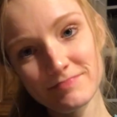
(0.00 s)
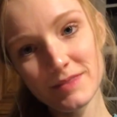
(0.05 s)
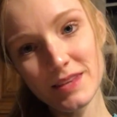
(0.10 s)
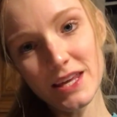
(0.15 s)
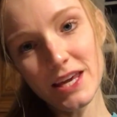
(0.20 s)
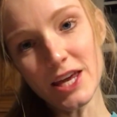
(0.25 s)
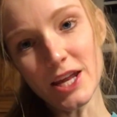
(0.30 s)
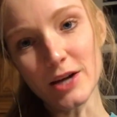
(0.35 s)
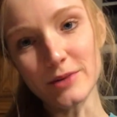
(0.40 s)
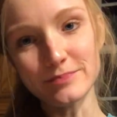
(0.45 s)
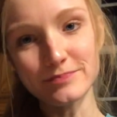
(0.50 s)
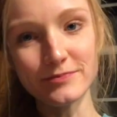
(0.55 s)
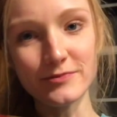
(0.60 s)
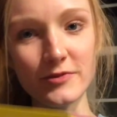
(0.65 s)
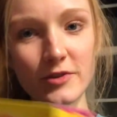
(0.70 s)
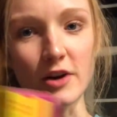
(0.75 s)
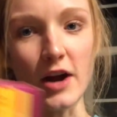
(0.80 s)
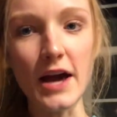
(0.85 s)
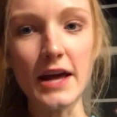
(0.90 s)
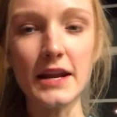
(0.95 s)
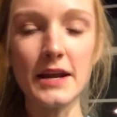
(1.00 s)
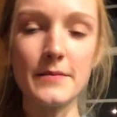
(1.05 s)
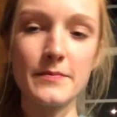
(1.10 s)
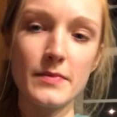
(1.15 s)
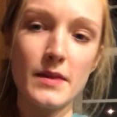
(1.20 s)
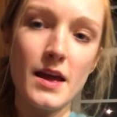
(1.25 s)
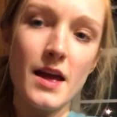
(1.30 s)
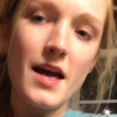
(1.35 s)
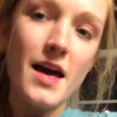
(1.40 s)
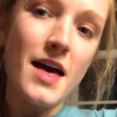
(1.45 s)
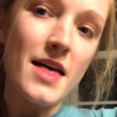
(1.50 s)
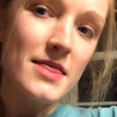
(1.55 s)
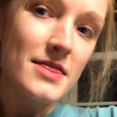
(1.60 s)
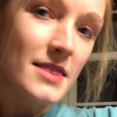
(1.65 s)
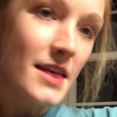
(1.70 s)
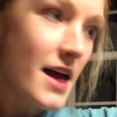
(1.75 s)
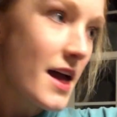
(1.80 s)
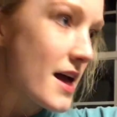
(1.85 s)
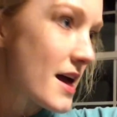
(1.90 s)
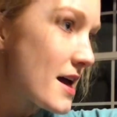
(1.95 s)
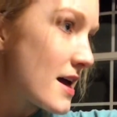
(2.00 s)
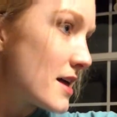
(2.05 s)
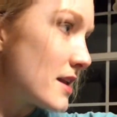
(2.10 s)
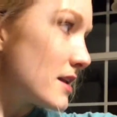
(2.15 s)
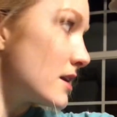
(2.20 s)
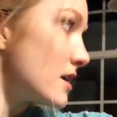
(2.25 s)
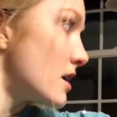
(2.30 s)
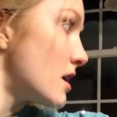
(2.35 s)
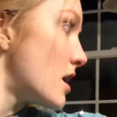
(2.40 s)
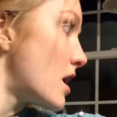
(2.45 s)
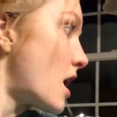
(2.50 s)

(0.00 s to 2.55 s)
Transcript: You know, variety. And then